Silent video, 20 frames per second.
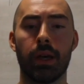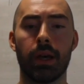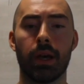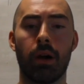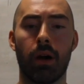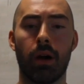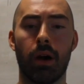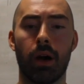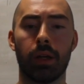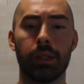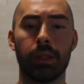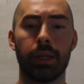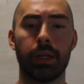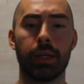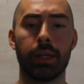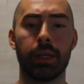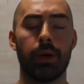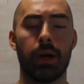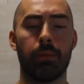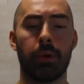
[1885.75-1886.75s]

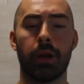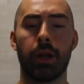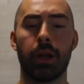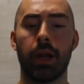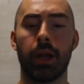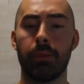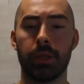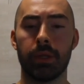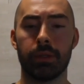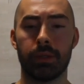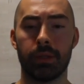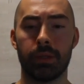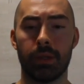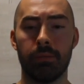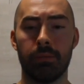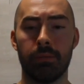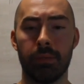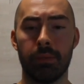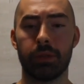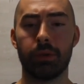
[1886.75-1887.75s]
colleague. Her name is
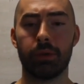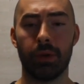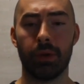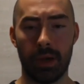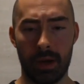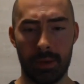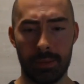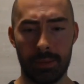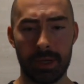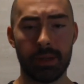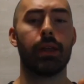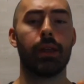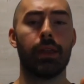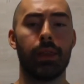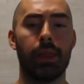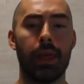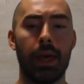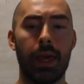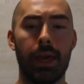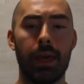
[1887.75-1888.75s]
Miss Toyama.
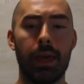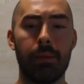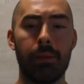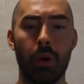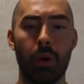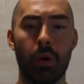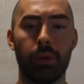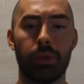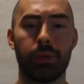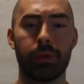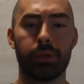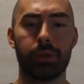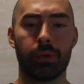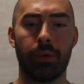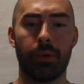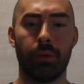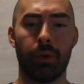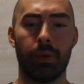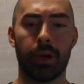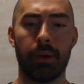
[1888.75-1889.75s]
They both
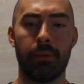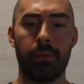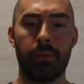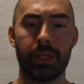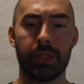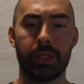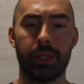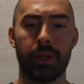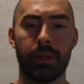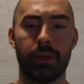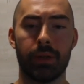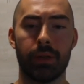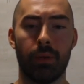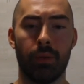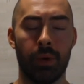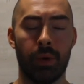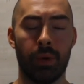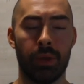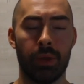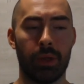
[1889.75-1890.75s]
sort of were commissioned
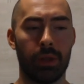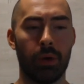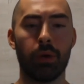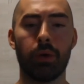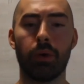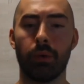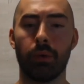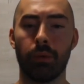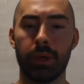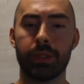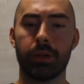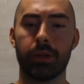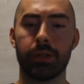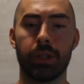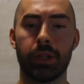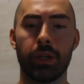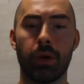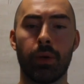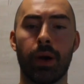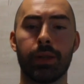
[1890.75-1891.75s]
with a local
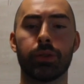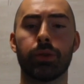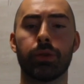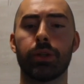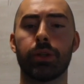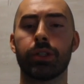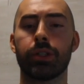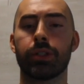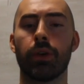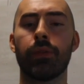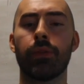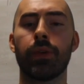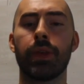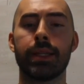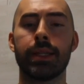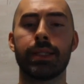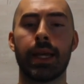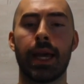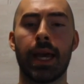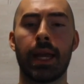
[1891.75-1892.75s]
researcher to go out and sort of survey
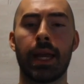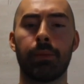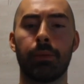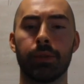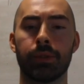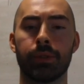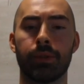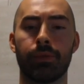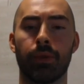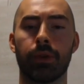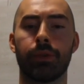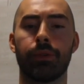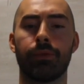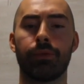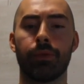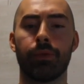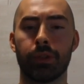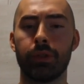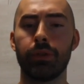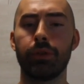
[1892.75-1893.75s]
these animals for
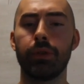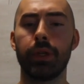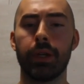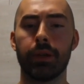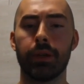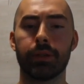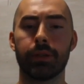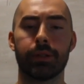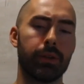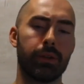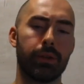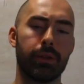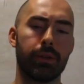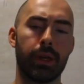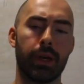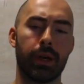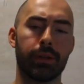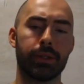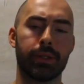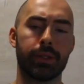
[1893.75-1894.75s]
2 years,
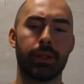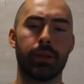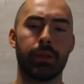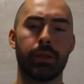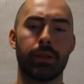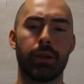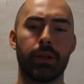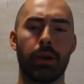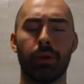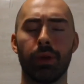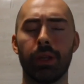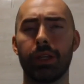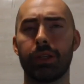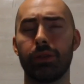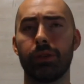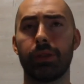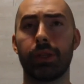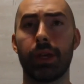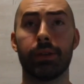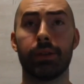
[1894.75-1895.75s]
2000, or really
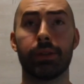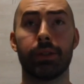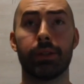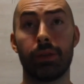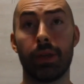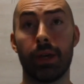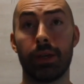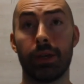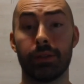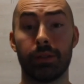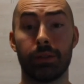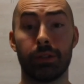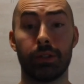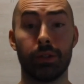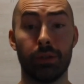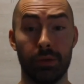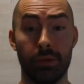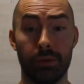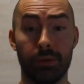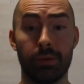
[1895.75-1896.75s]
2000,
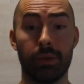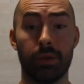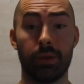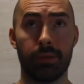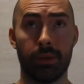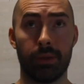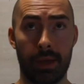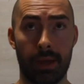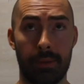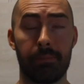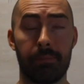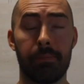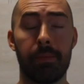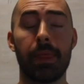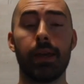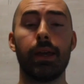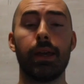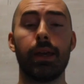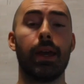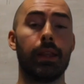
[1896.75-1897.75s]
2002. Yep.
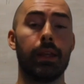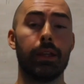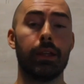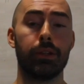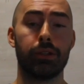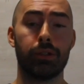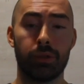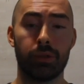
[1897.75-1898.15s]
And then